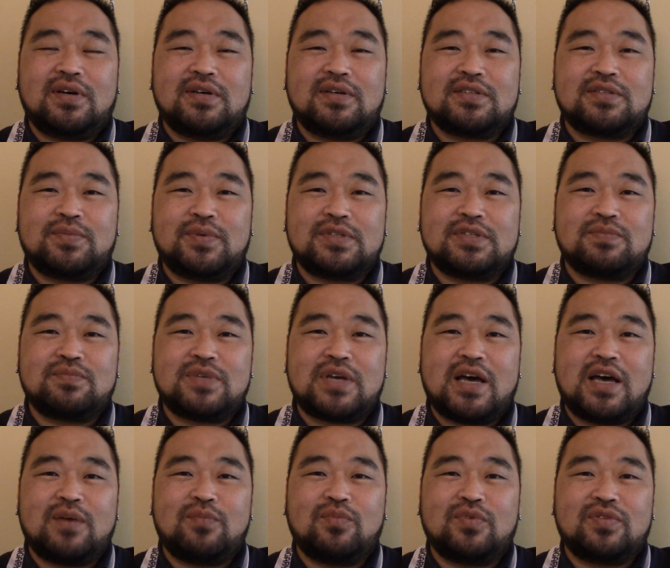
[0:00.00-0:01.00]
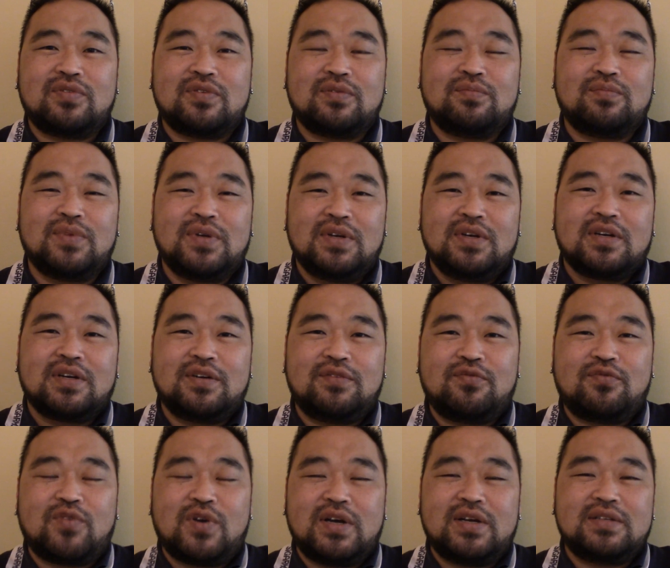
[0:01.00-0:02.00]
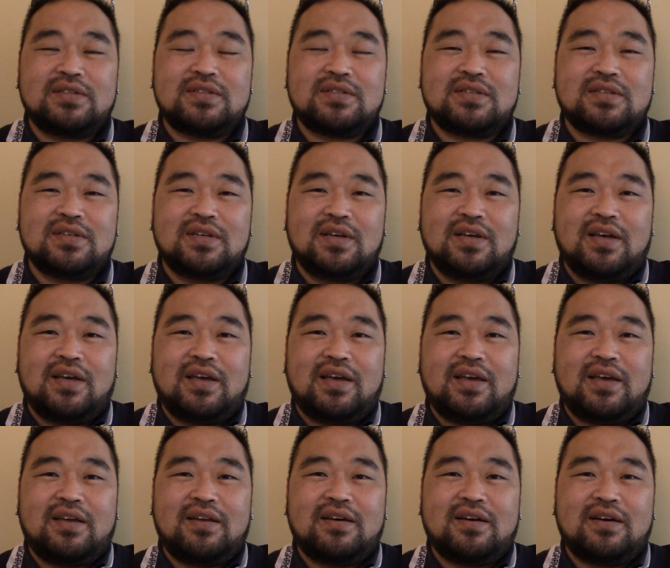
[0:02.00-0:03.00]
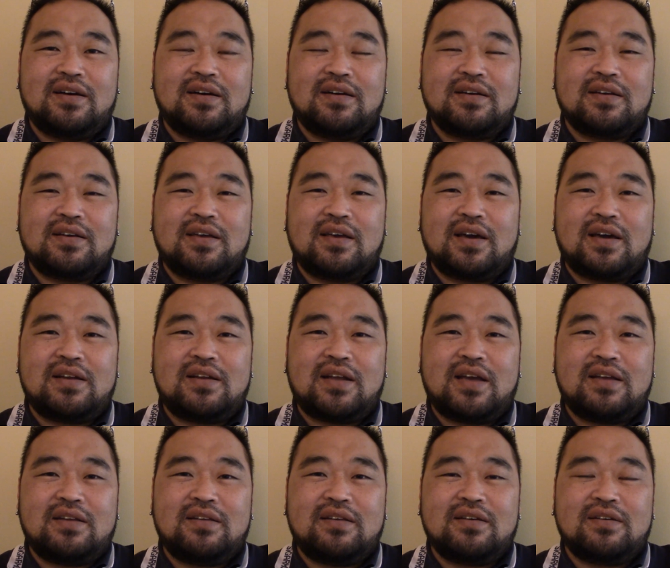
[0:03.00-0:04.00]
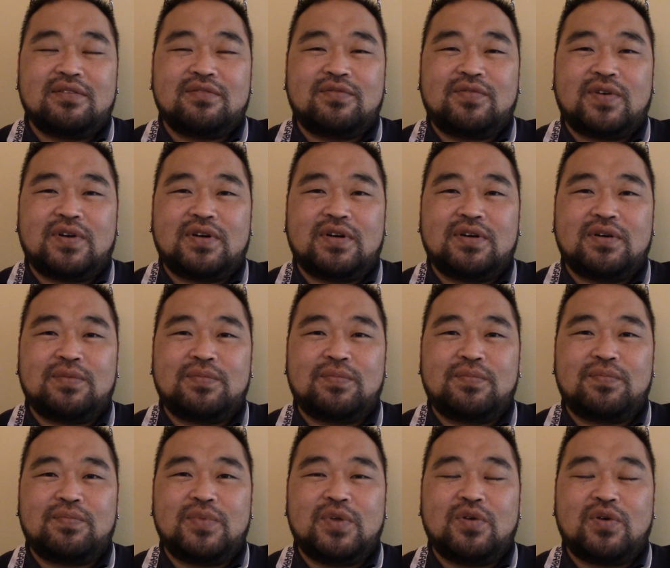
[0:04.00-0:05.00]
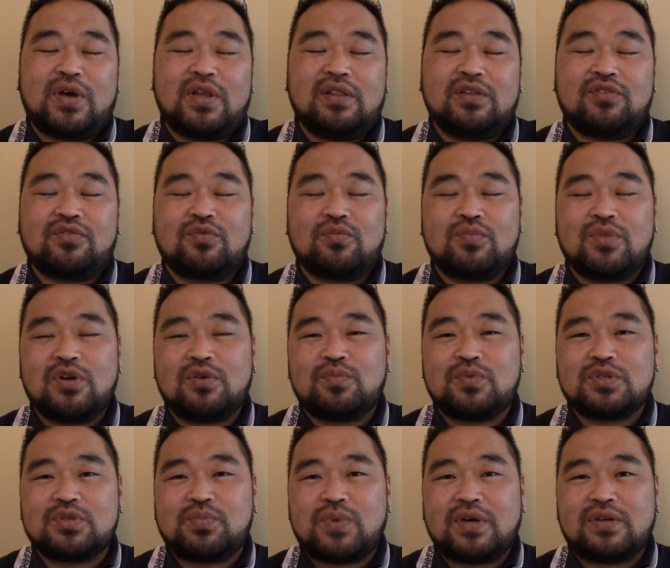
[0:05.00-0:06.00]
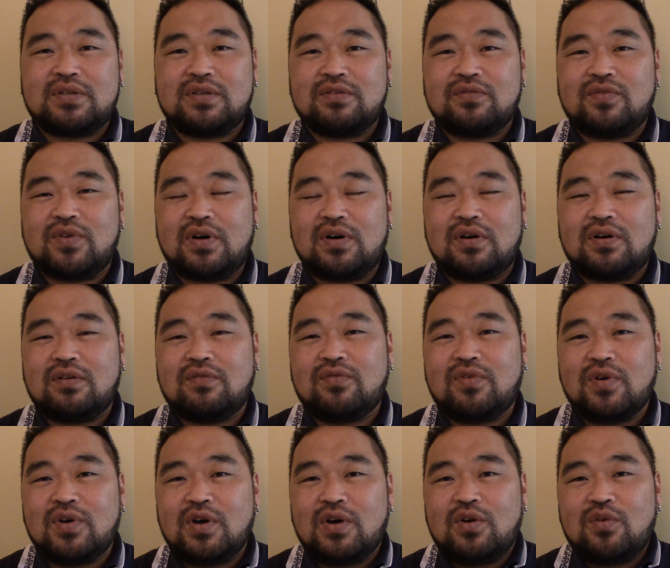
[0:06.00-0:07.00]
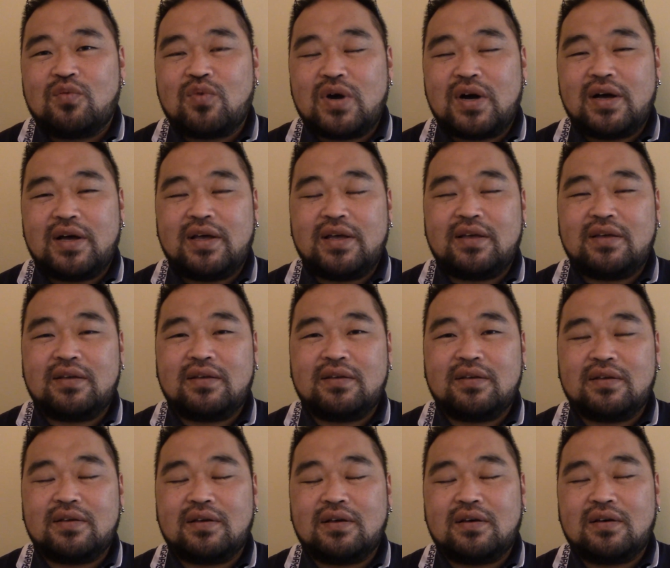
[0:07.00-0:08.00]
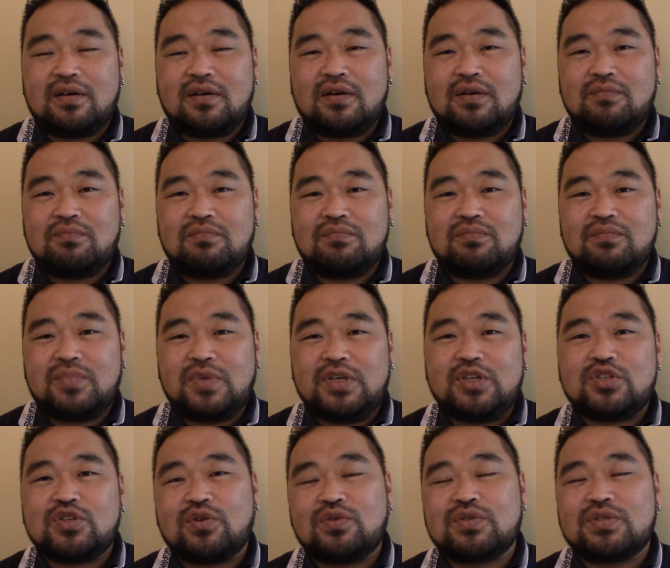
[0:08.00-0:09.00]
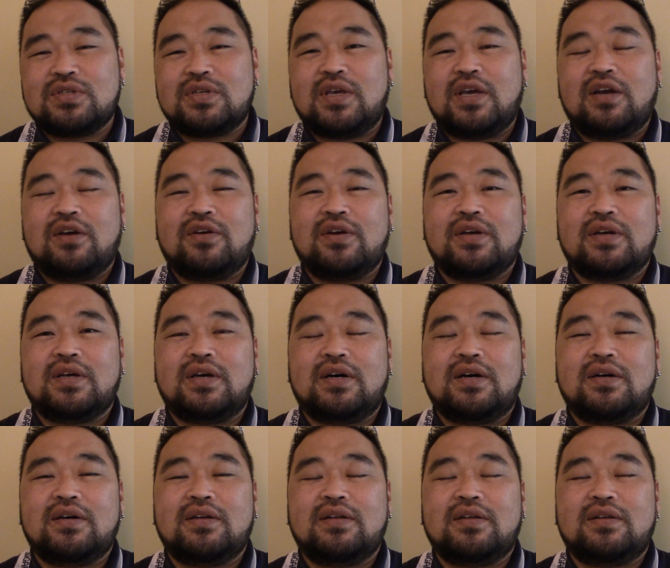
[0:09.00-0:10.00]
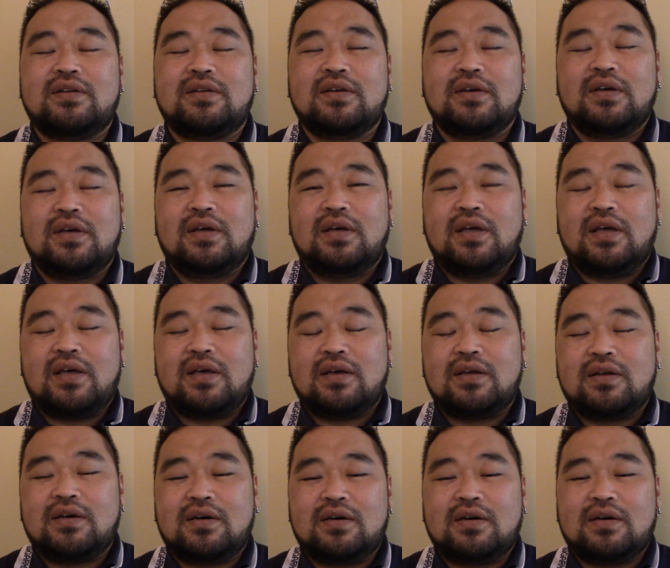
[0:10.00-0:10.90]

spent some time with some good friends, and got an idea of, at least from their perspective, of why he chose to carry a gun and